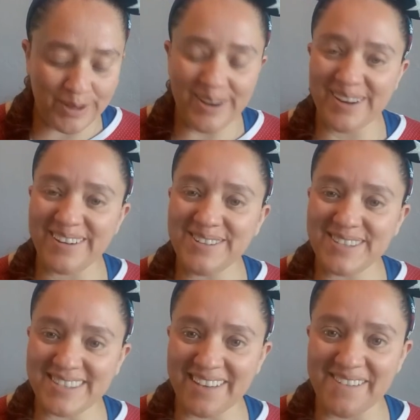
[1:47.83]

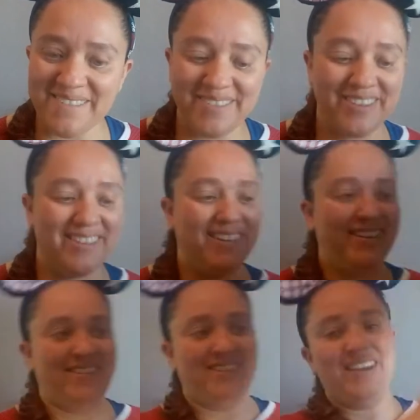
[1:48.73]
herself. Look how